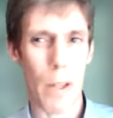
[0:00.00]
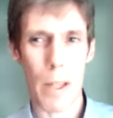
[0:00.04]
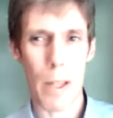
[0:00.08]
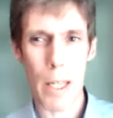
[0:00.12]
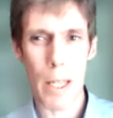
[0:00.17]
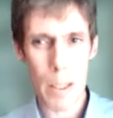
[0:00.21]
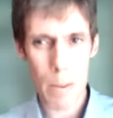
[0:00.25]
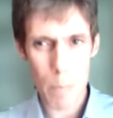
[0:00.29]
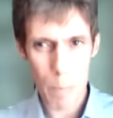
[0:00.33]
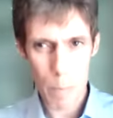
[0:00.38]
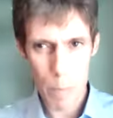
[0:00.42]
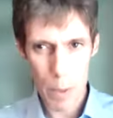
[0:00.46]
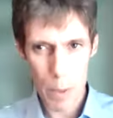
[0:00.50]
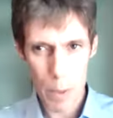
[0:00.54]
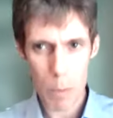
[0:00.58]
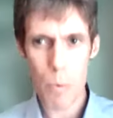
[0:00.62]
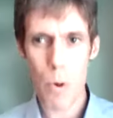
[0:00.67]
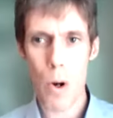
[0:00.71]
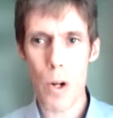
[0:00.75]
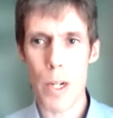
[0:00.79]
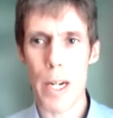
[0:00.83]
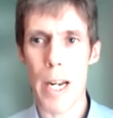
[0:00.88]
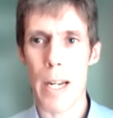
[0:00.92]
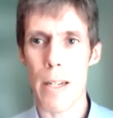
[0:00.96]
know, this
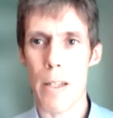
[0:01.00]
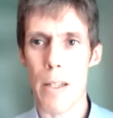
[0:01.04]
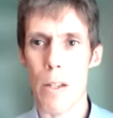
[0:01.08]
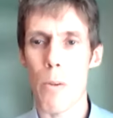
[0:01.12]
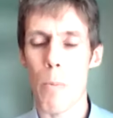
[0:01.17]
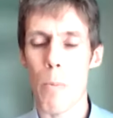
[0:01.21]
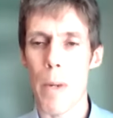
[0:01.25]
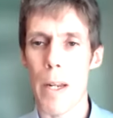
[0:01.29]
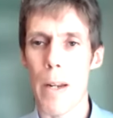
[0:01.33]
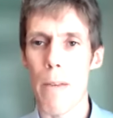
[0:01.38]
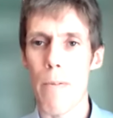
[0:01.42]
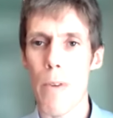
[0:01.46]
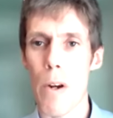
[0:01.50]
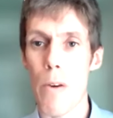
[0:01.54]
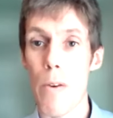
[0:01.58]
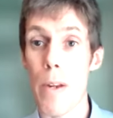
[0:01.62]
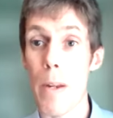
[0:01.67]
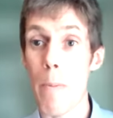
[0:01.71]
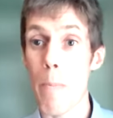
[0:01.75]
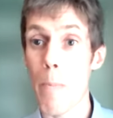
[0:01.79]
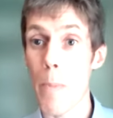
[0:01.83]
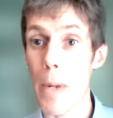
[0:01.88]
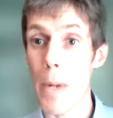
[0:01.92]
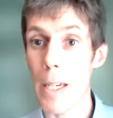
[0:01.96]
project has been a
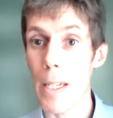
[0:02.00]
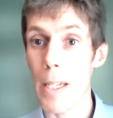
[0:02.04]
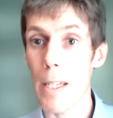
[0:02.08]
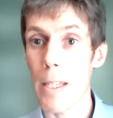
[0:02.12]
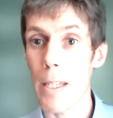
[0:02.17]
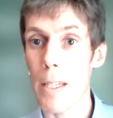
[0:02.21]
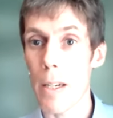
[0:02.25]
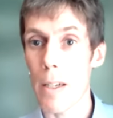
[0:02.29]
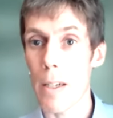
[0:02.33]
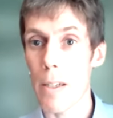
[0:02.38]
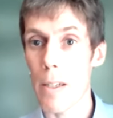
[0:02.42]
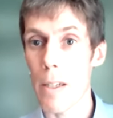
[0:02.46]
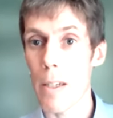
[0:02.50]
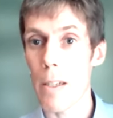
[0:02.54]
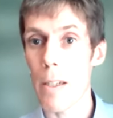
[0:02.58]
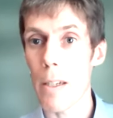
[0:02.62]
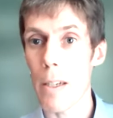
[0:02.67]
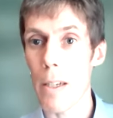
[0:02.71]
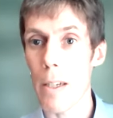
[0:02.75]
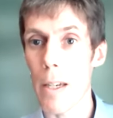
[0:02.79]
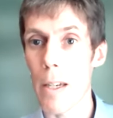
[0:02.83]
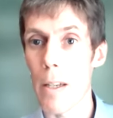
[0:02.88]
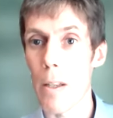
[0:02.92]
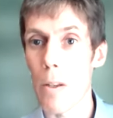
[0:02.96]
very big discussion
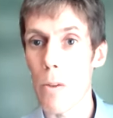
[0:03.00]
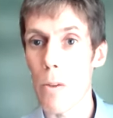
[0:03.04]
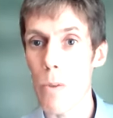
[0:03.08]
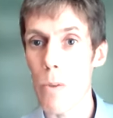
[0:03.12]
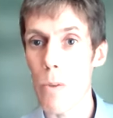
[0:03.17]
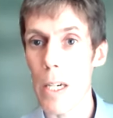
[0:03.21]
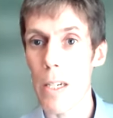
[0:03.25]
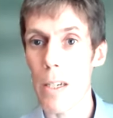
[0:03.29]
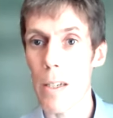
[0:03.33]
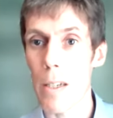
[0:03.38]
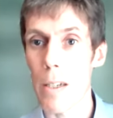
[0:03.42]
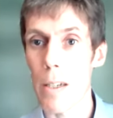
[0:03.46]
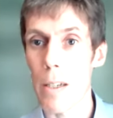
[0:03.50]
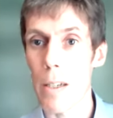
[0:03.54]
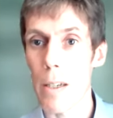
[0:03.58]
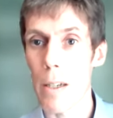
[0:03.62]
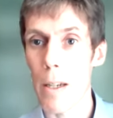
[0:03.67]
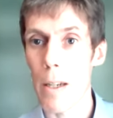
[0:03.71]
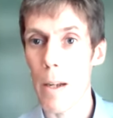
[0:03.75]
in the region,